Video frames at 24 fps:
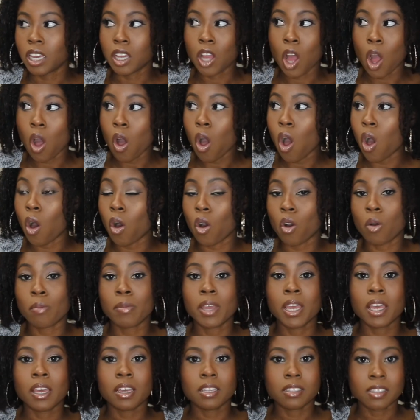go home,
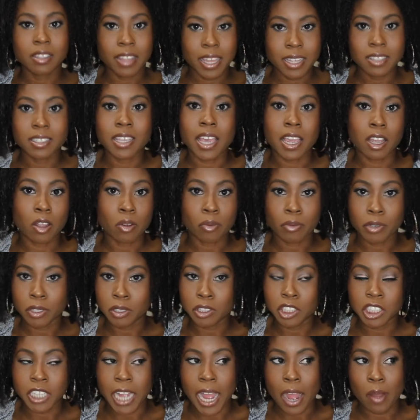then take a
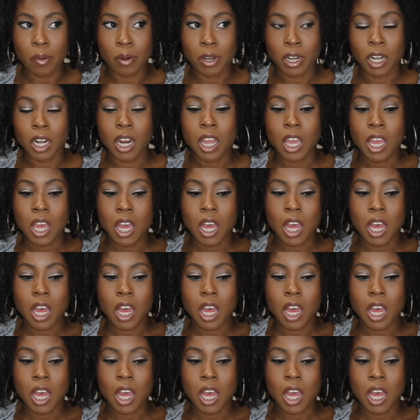real shower.